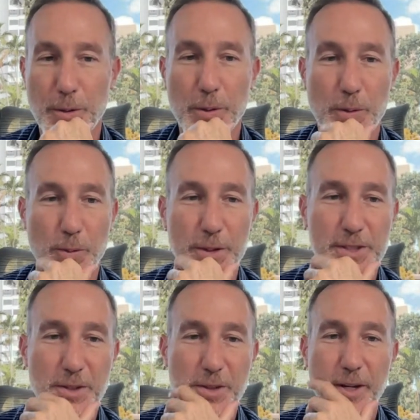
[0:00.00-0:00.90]

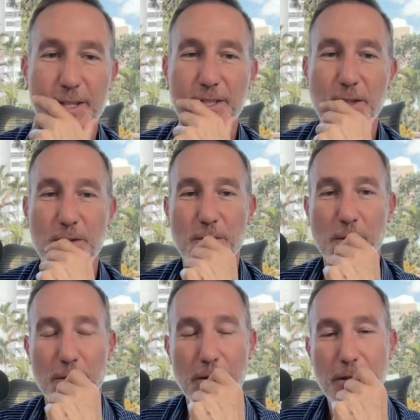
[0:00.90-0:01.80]
What's your thoughts on
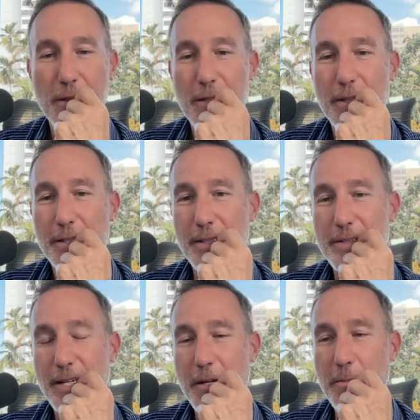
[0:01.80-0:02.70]
Soul?
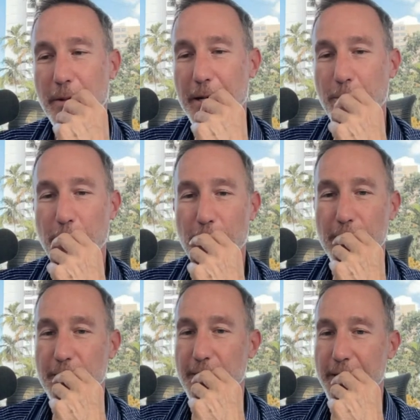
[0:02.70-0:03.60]
Good time to buy more.
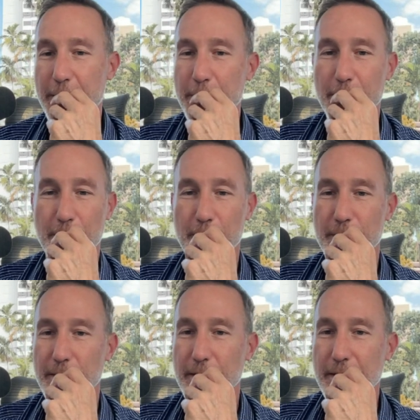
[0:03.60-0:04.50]
I don't know.
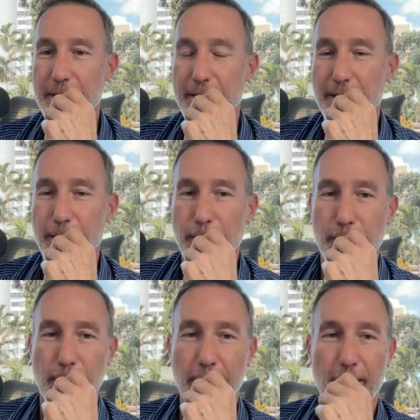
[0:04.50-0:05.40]

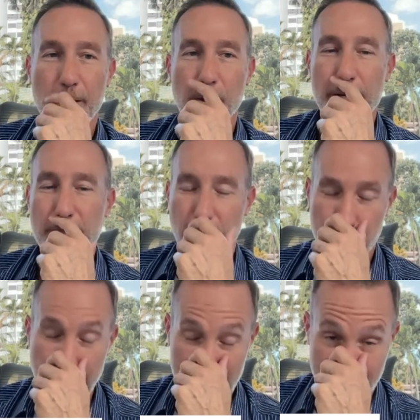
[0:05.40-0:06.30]
I don't know. I
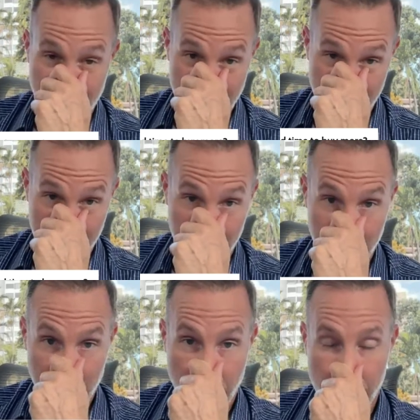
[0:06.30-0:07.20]
stopped Dollar Cost Avenue
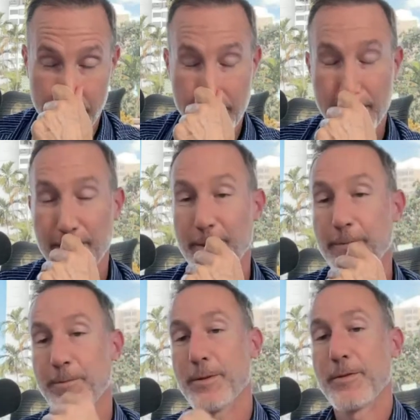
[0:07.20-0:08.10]
for a while. I just
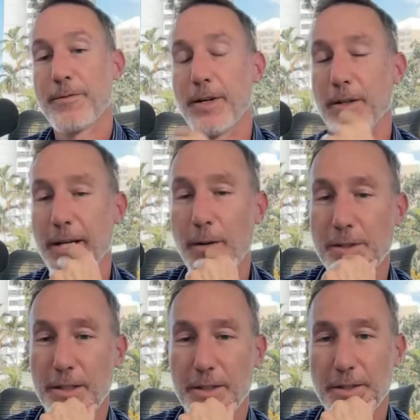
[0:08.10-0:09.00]
felt like it was
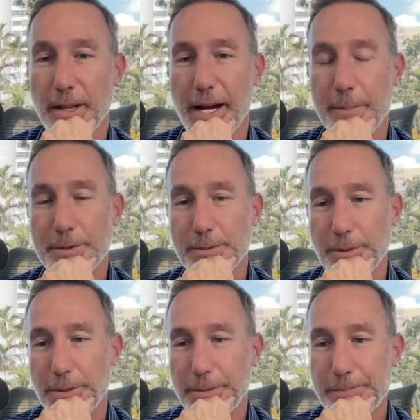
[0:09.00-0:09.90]
going to collapse with,